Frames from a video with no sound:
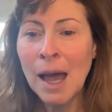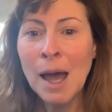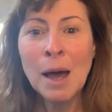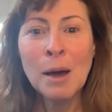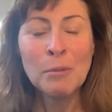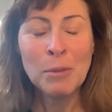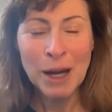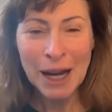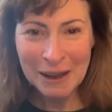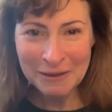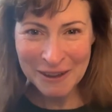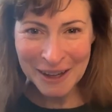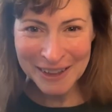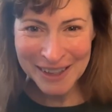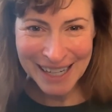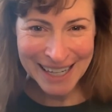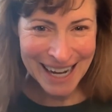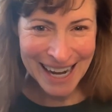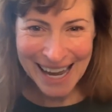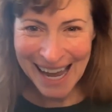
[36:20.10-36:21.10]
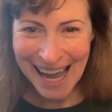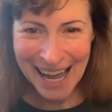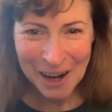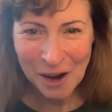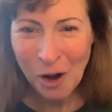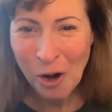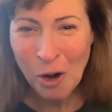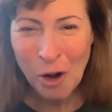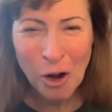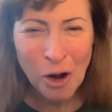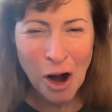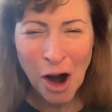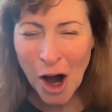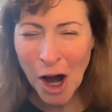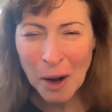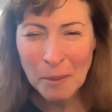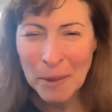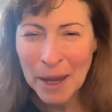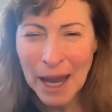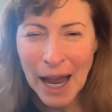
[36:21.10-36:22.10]
But I felt like I had a whole
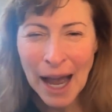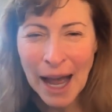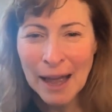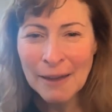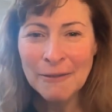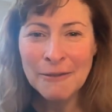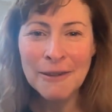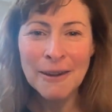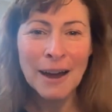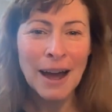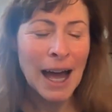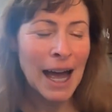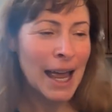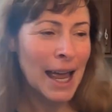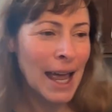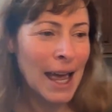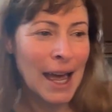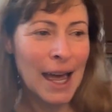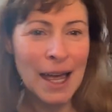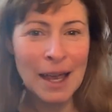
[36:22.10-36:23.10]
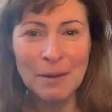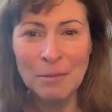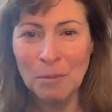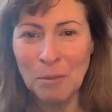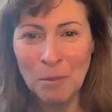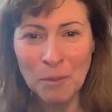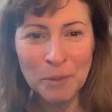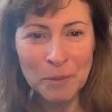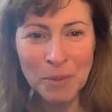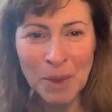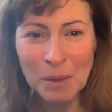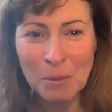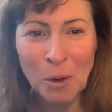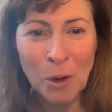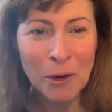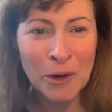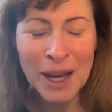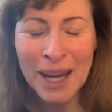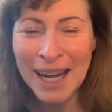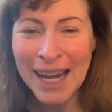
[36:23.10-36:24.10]
army. I felt I had
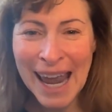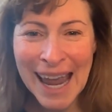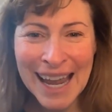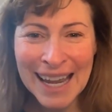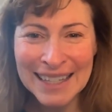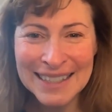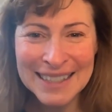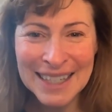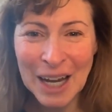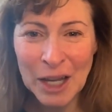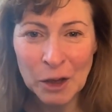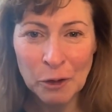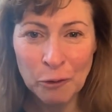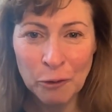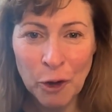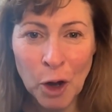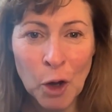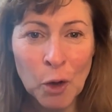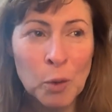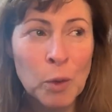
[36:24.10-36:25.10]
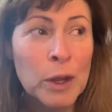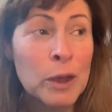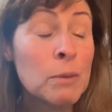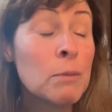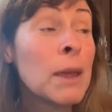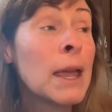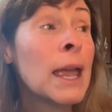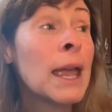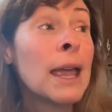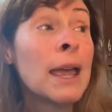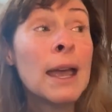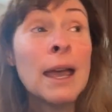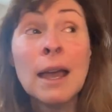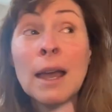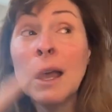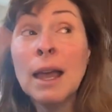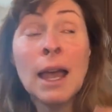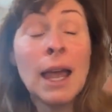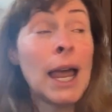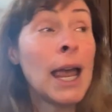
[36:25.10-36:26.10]
Maureen Hayes on the phone with me,
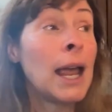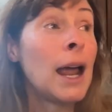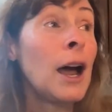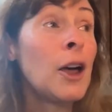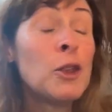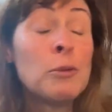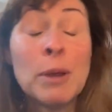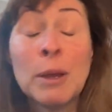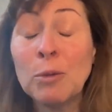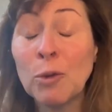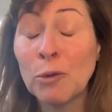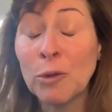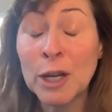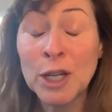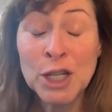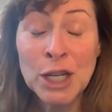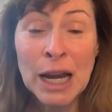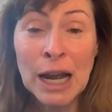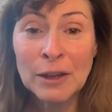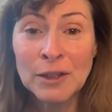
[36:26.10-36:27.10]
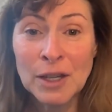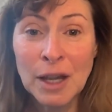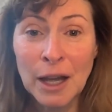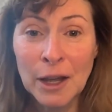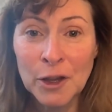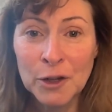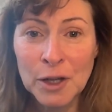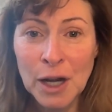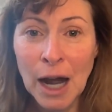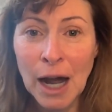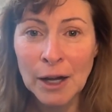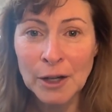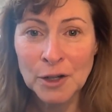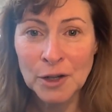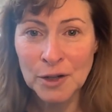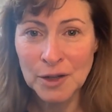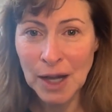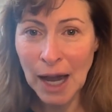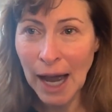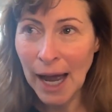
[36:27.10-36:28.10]
other people reaching out to other
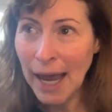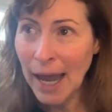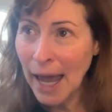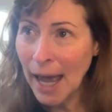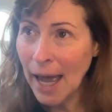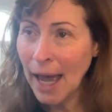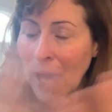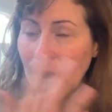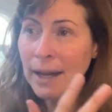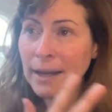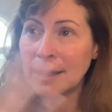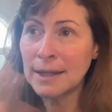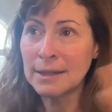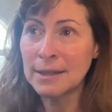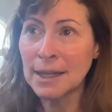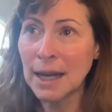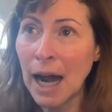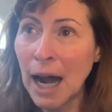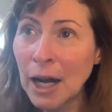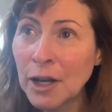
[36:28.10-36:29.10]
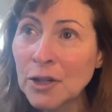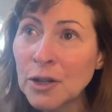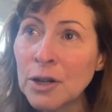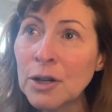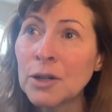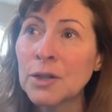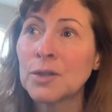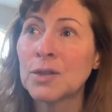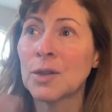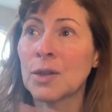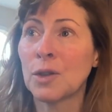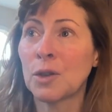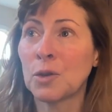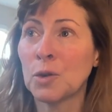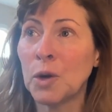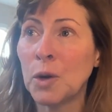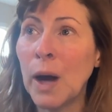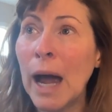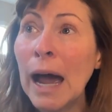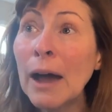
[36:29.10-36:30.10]
doctors. I had doctors
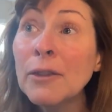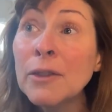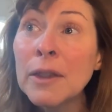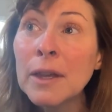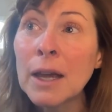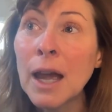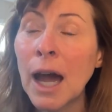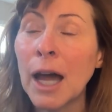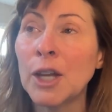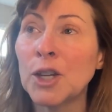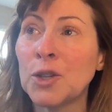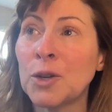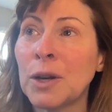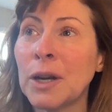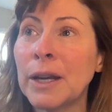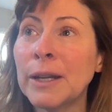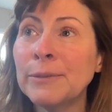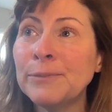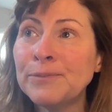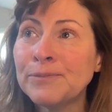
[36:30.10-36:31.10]
throughout the country,